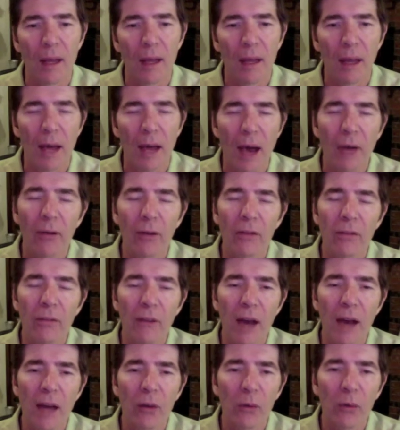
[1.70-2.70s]
How to
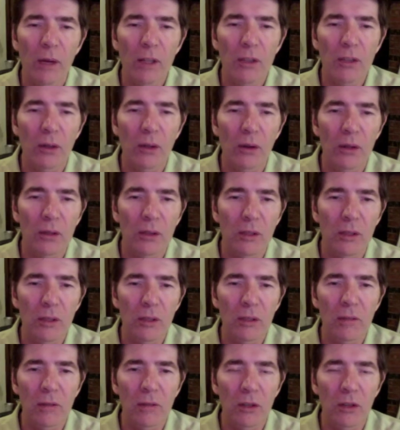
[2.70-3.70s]
find
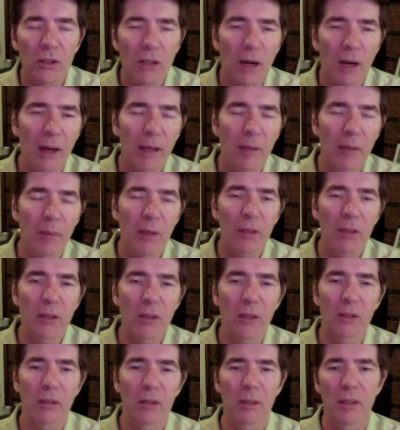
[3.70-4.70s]
resources for starting a
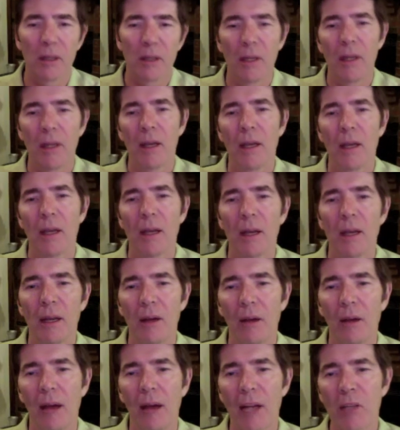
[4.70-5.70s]
business.
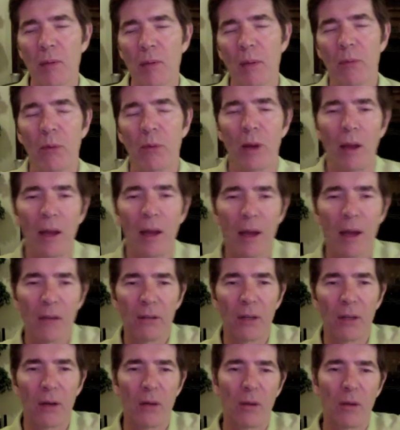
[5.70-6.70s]
Lots of people would
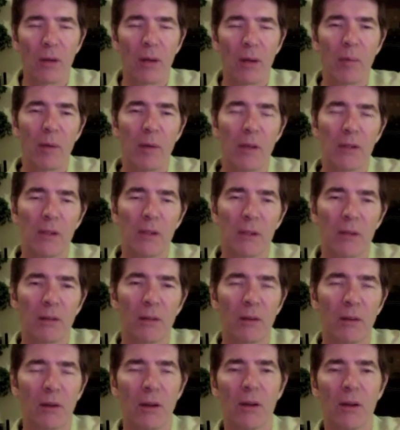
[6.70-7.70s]
love to own a business of
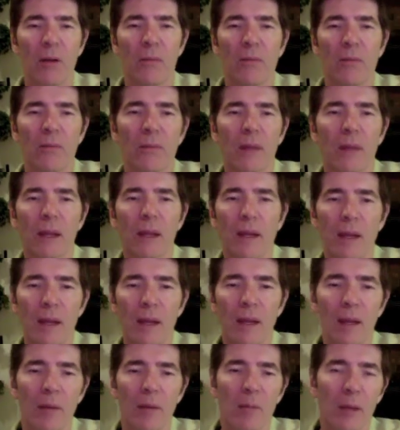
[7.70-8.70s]
their own,
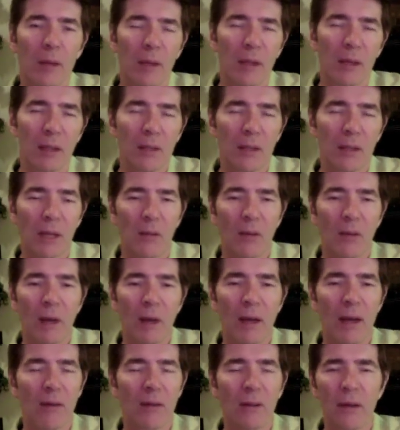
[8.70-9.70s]
but they say,
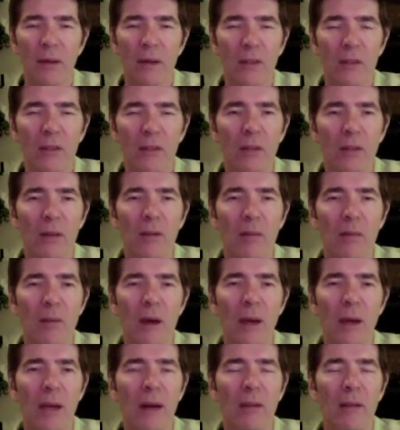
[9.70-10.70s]
"Well, I just don't have the
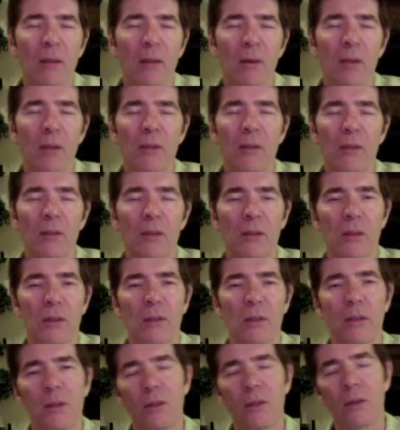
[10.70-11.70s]
money. I don't have the resources
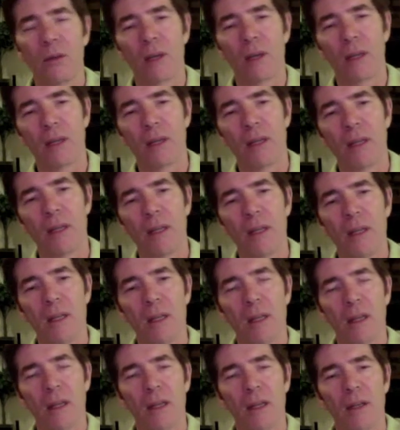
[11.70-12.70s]
to
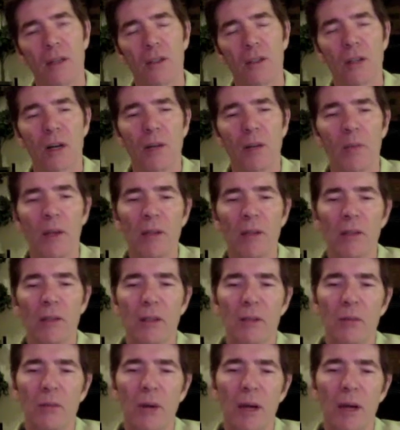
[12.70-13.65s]
start a business."